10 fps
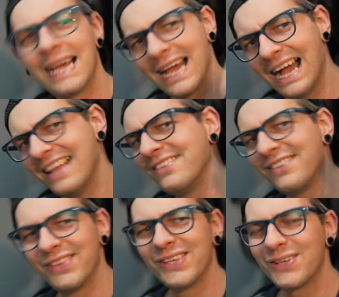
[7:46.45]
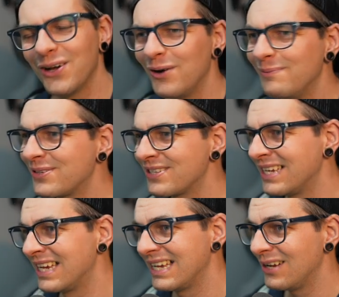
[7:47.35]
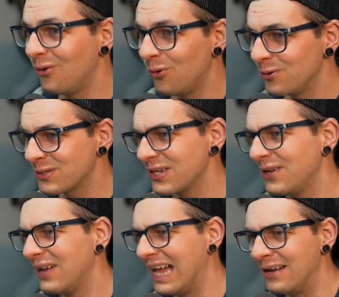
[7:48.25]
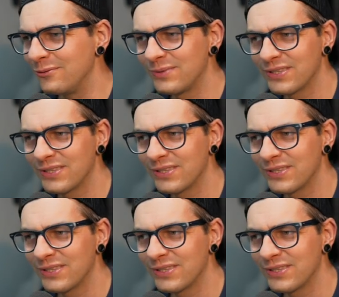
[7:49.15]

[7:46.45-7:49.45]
and the tops also helps